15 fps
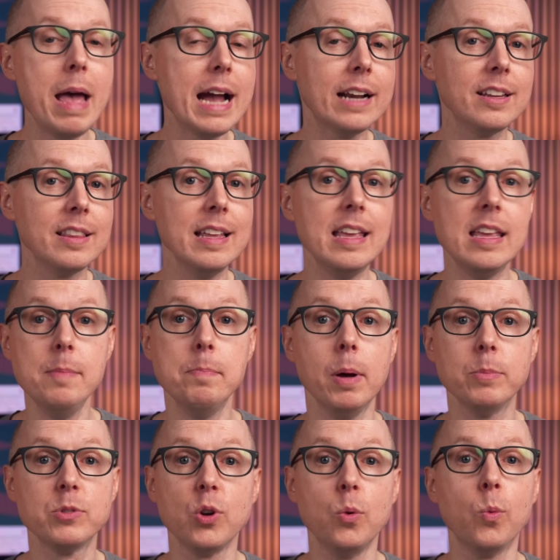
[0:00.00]
back to the heat
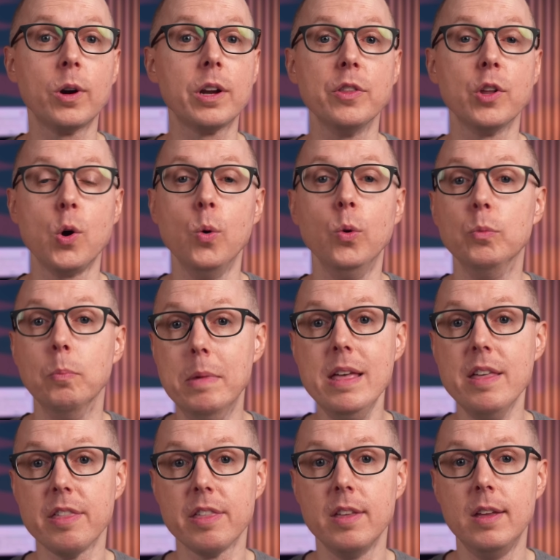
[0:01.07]
pumps don't work in the cold
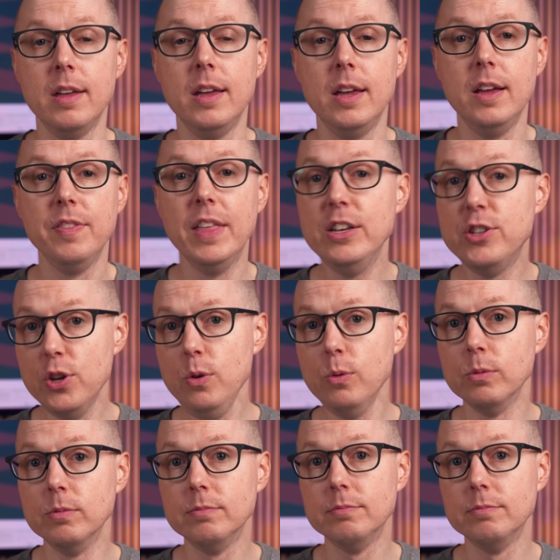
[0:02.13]
myth. They do,